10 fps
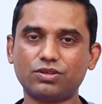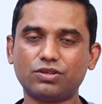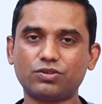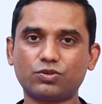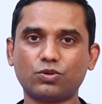
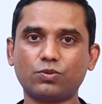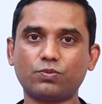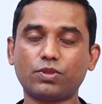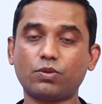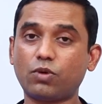So,
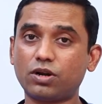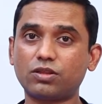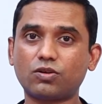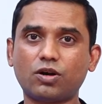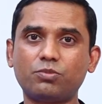what are
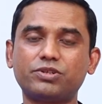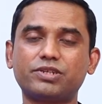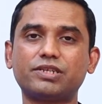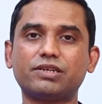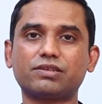the common
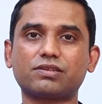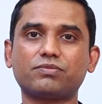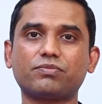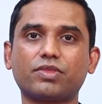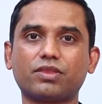triggers?
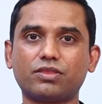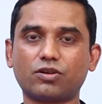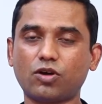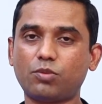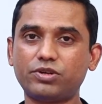The
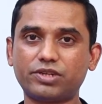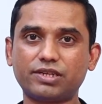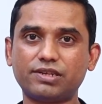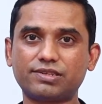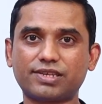common
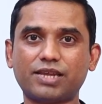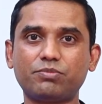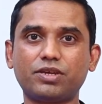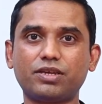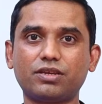triggers can
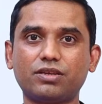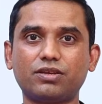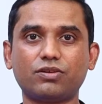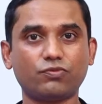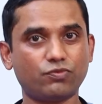be
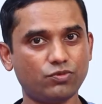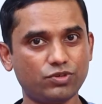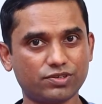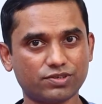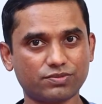
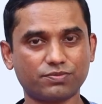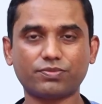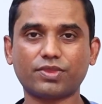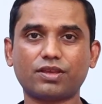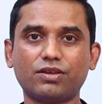foods.
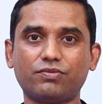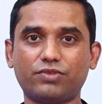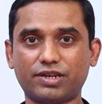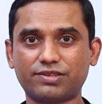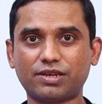
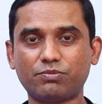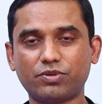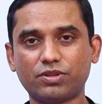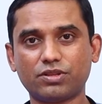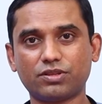For
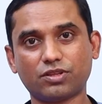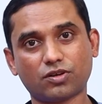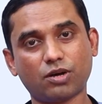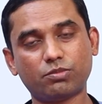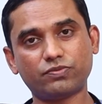example, the
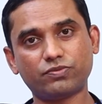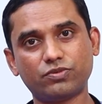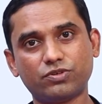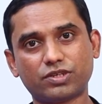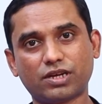common
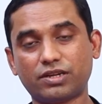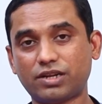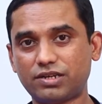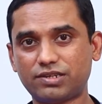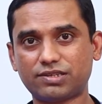foods are
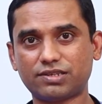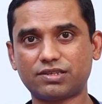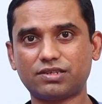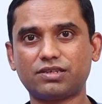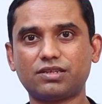nuts
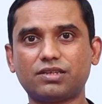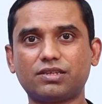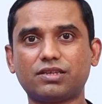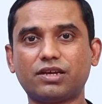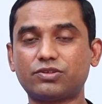
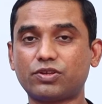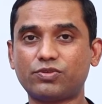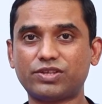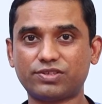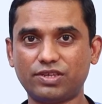as
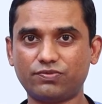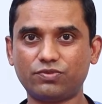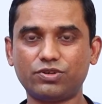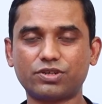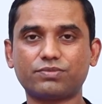well as
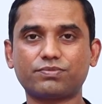seafood.